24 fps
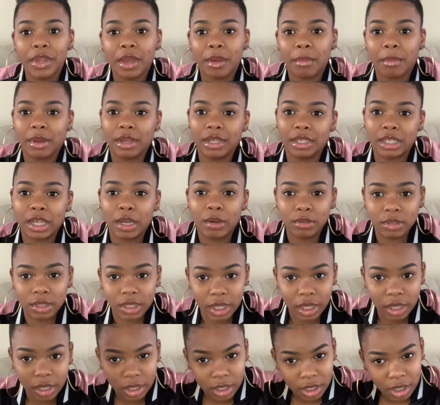because I
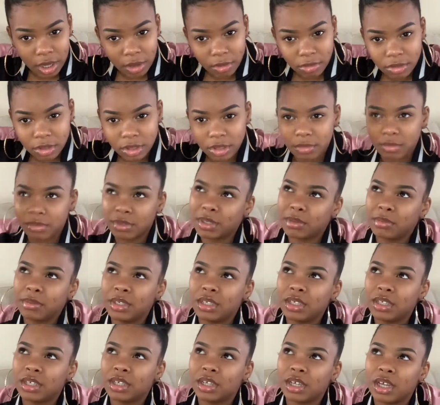think I was
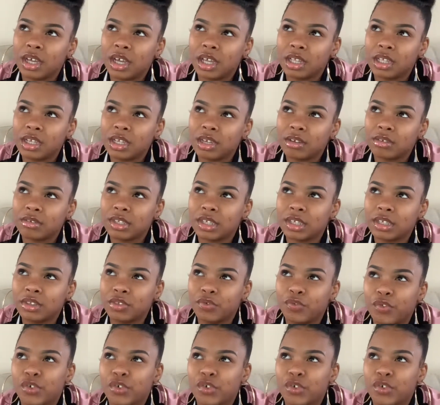like in the